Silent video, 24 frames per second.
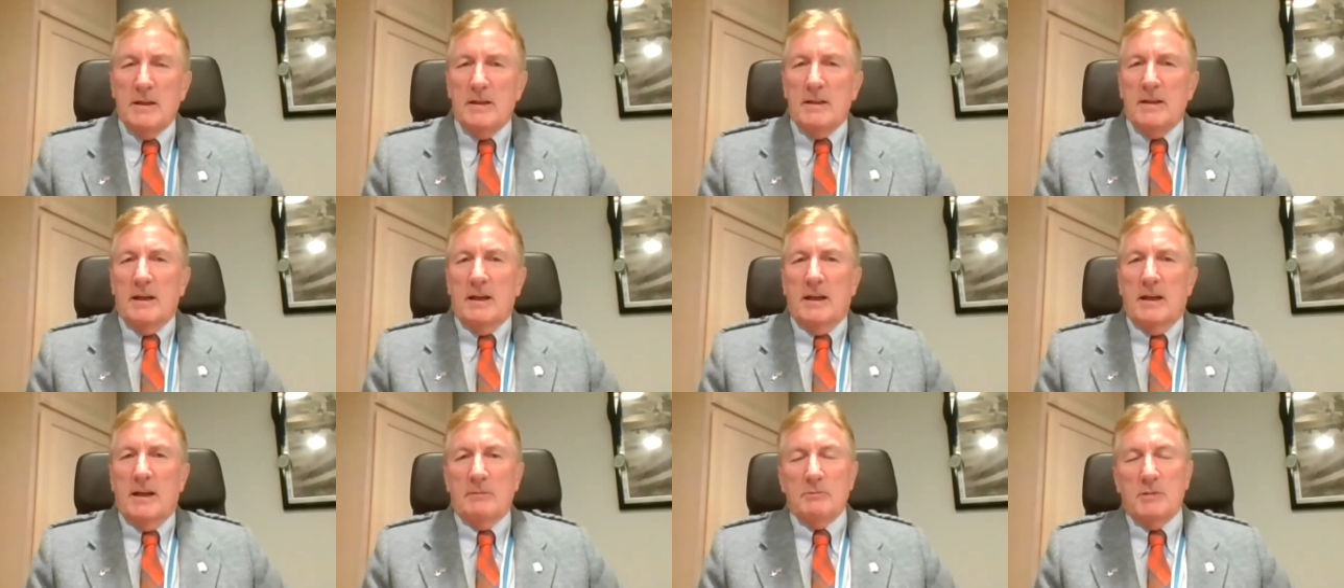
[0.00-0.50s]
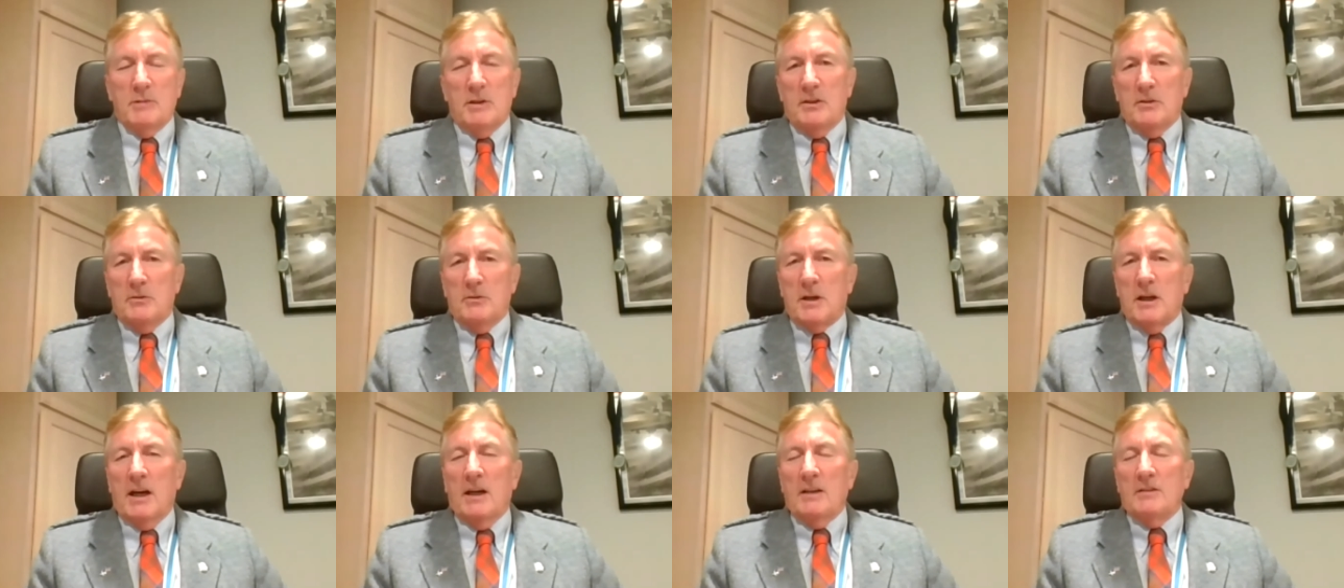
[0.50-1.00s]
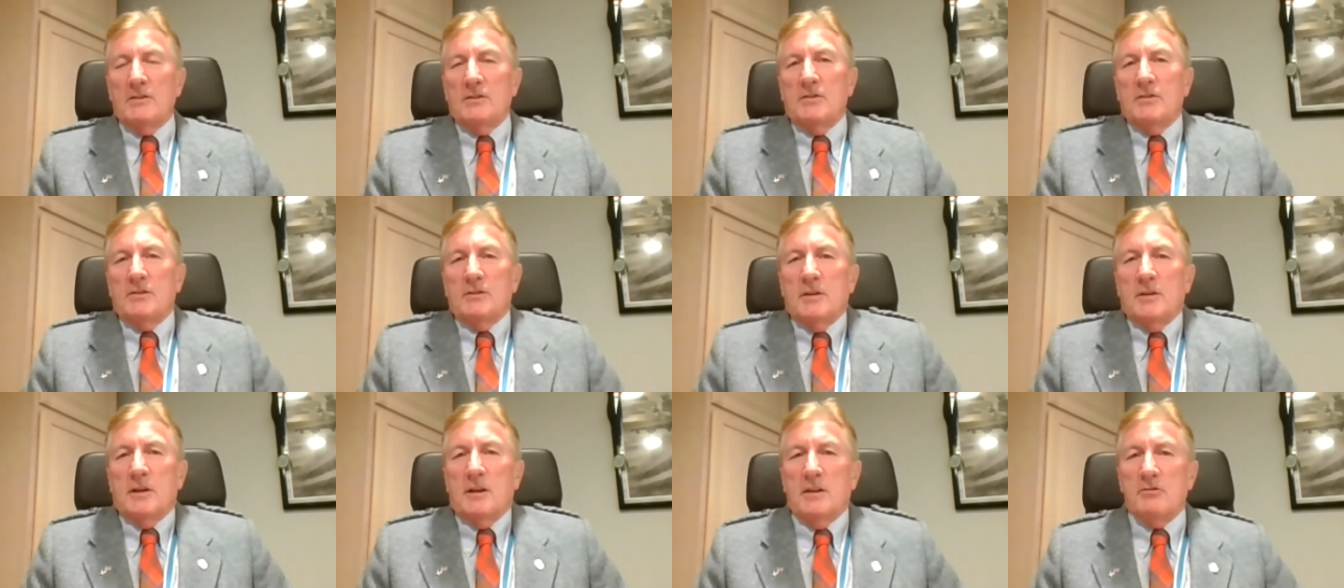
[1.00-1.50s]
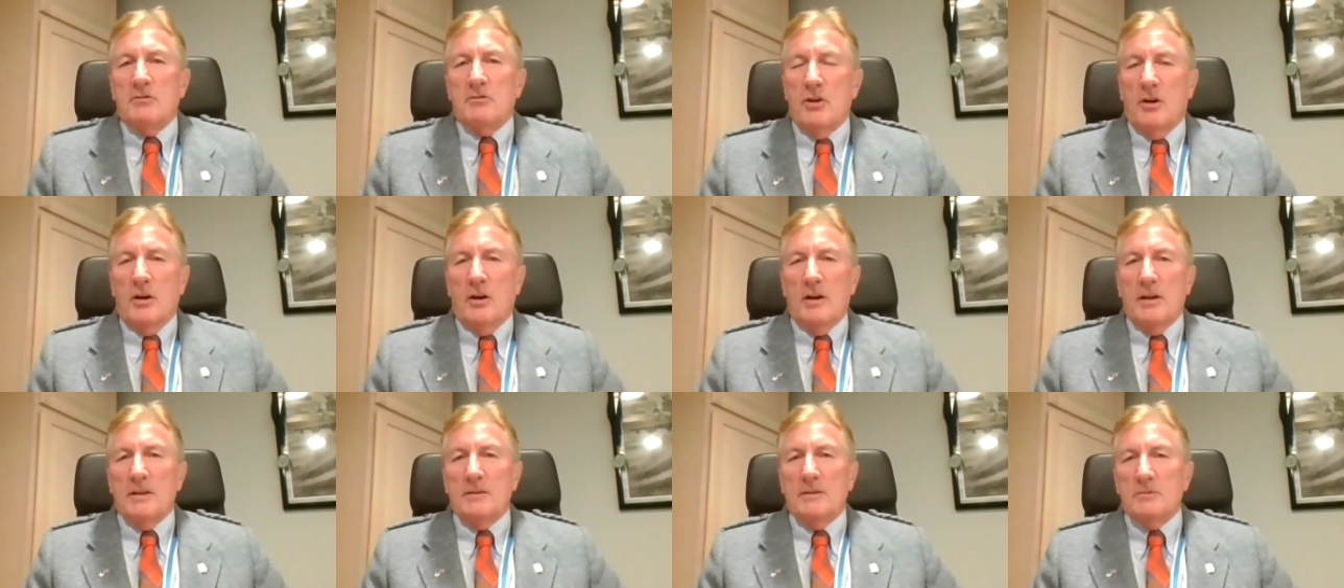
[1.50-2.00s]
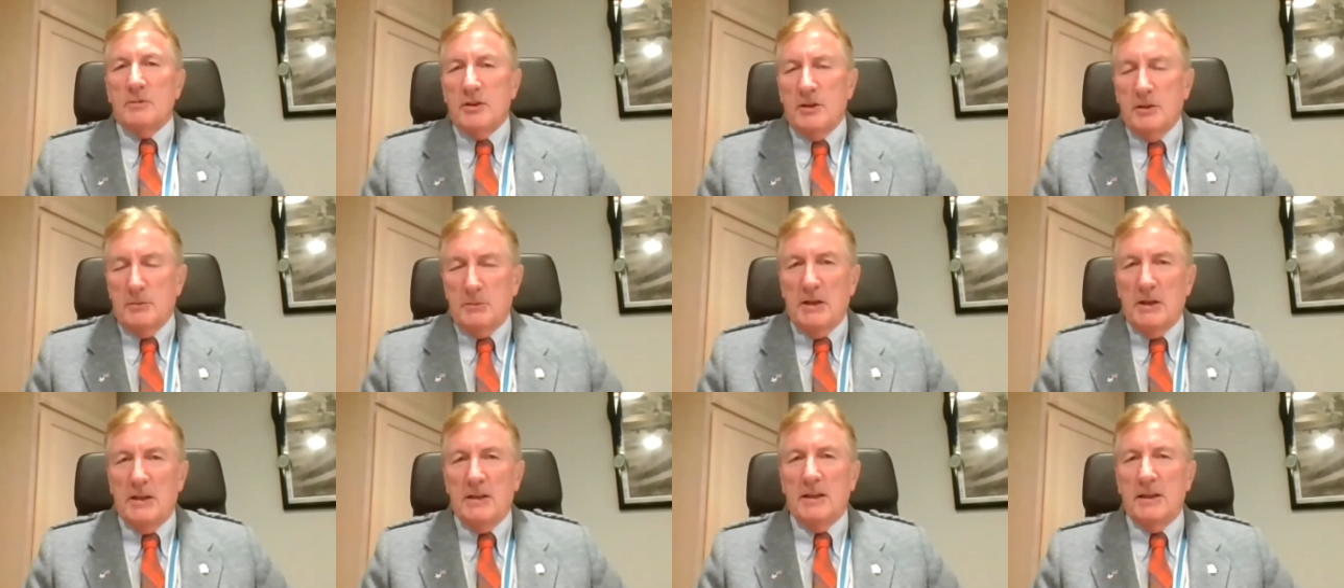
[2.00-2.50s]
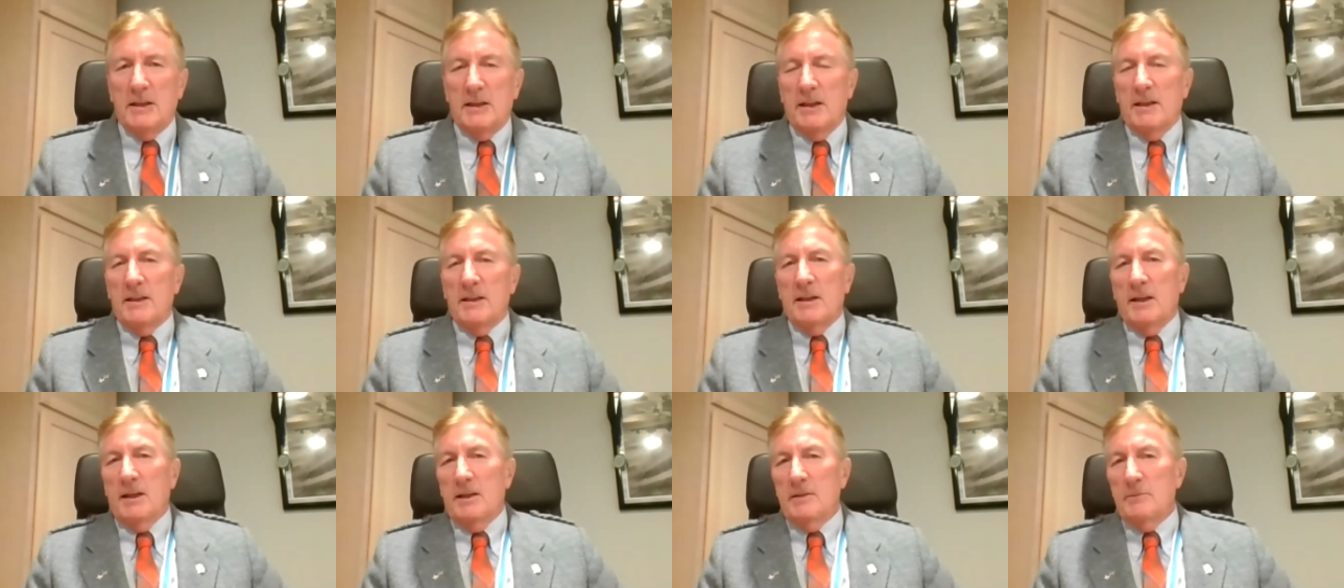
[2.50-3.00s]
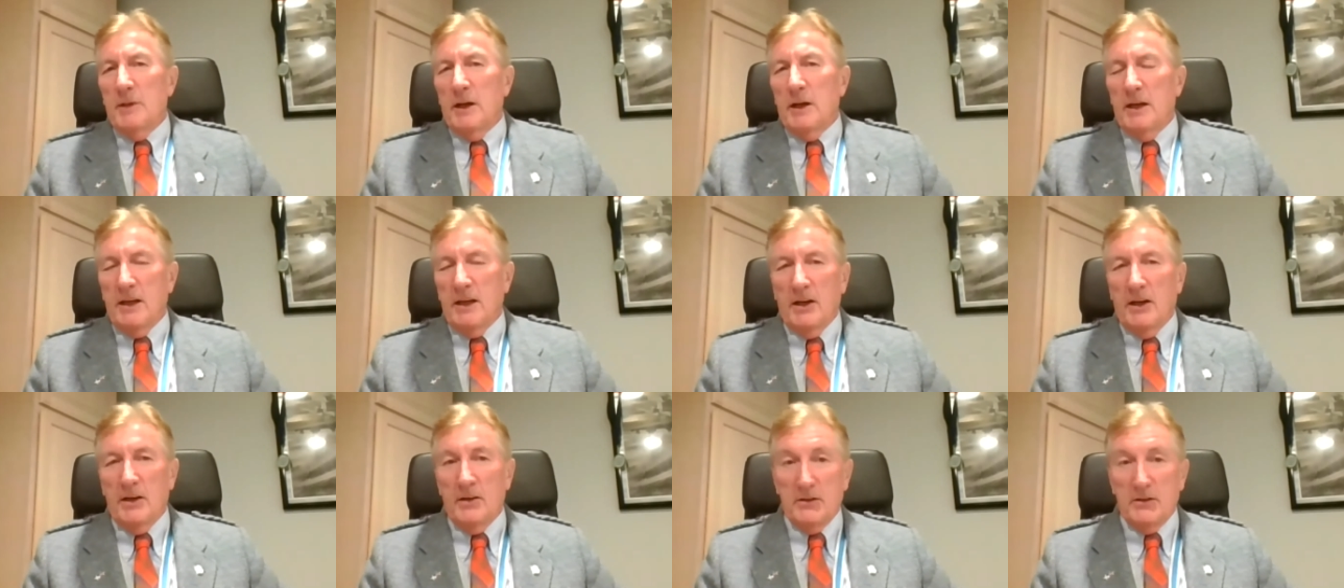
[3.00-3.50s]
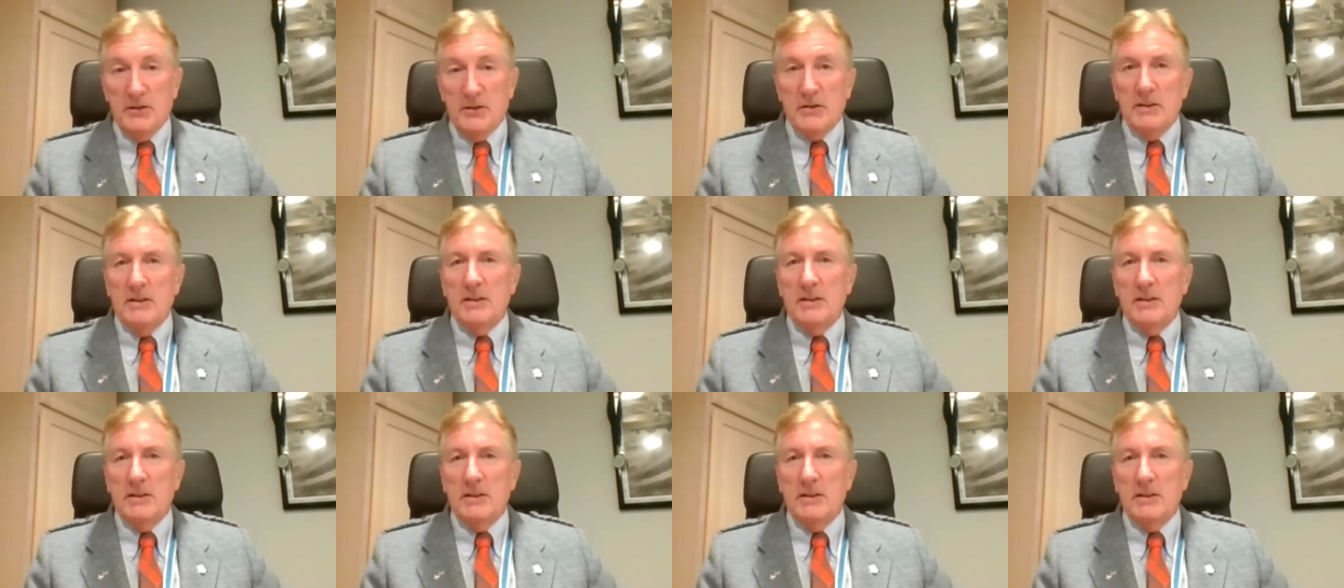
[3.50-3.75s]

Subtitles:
You know, Gus, John, Camilla, and many others,